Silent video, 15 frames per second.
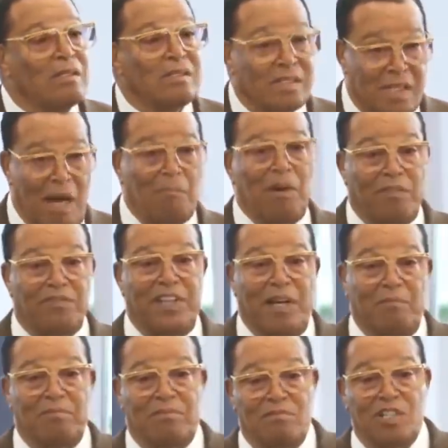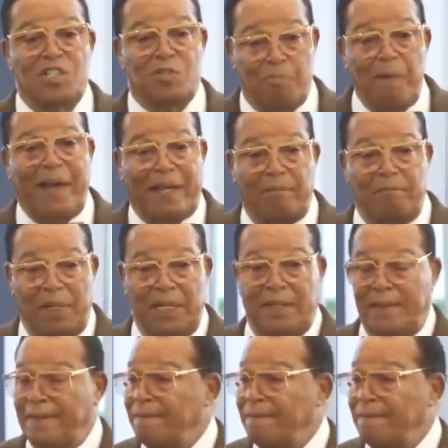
Some of them respect me.